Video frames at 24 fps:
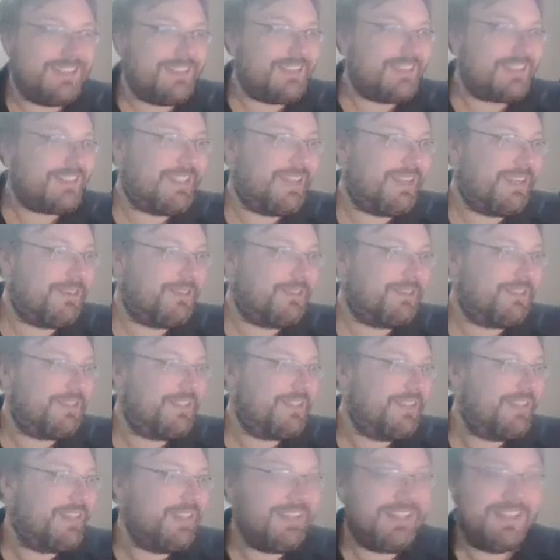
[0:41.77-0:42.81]
So
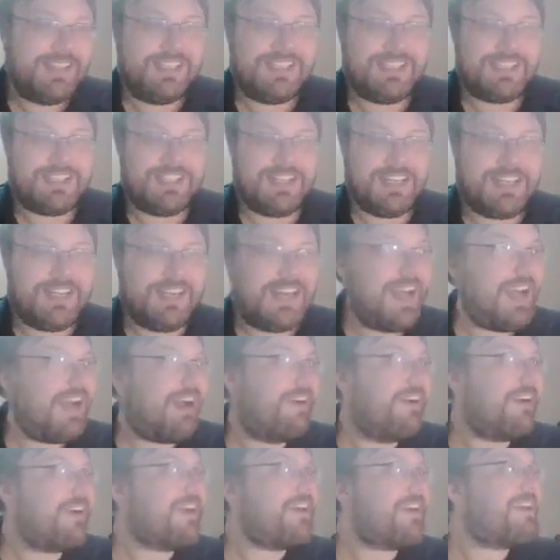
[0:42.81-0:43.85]
let's check it out.